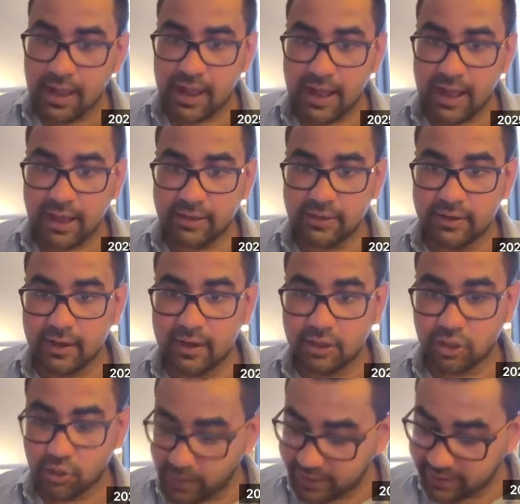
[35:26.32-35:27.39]
and
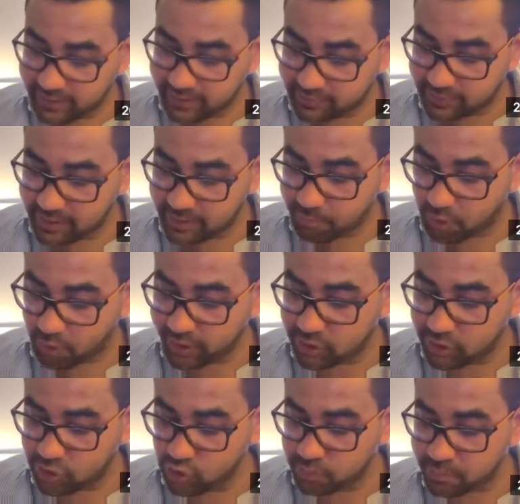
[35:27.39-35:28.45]

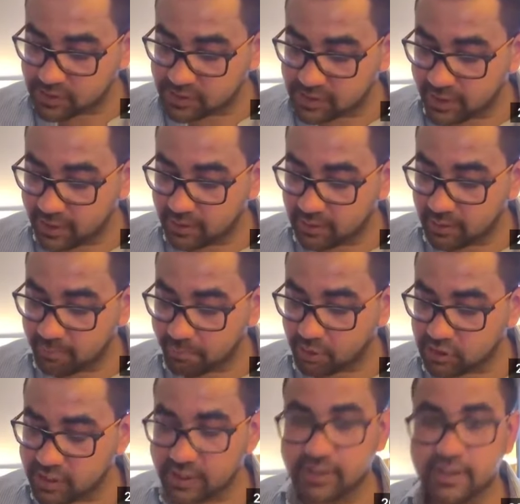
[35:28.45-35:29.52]
23.2%
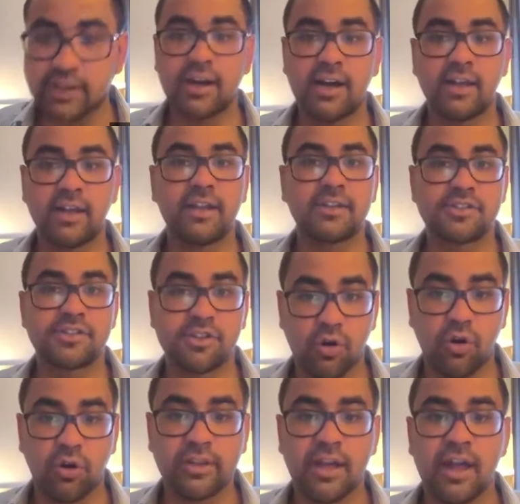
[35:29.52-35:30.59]
projected earnings
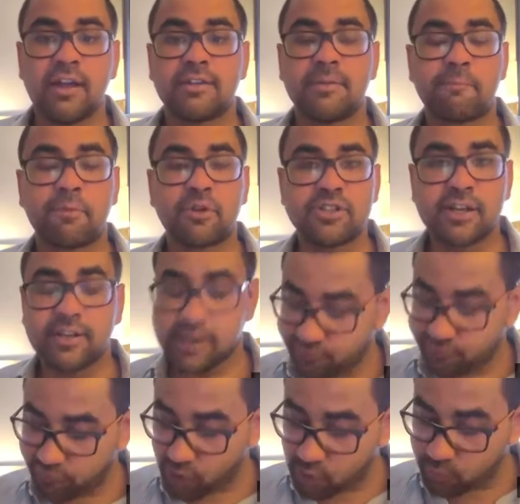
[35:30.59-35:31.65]
growth, the
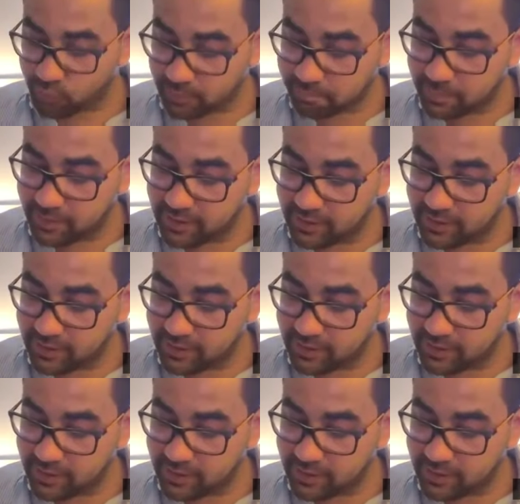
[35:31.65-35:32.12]
projected forward